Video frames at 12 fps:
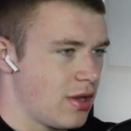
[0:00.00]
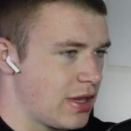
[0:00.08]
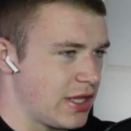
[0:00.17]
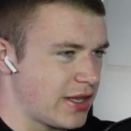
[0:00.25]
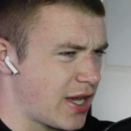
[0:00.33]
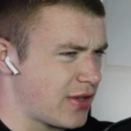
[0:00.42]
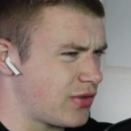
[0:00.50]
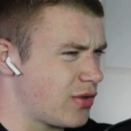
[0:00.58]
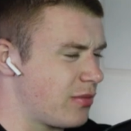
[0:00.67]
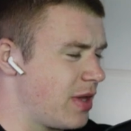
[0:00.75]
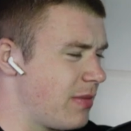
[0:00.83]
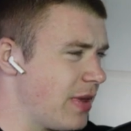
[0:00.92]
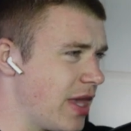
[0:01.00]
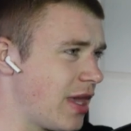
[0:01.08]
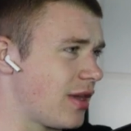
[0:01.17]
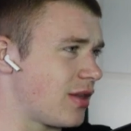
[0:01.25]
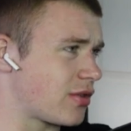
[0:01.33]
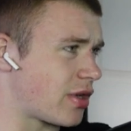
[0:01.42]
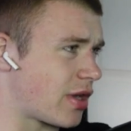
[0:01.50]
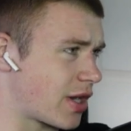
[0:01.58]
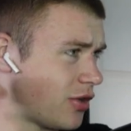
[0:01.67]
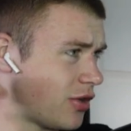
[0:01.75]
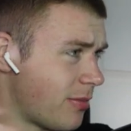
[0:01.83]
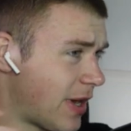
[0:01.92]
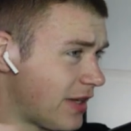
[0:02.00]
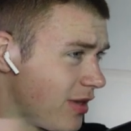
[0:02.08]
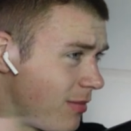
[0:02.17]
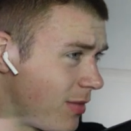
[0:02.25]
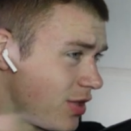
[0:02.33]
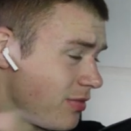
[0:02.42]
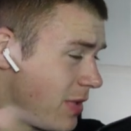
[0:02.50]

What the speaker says: then that's not maybe targeting your bicep much.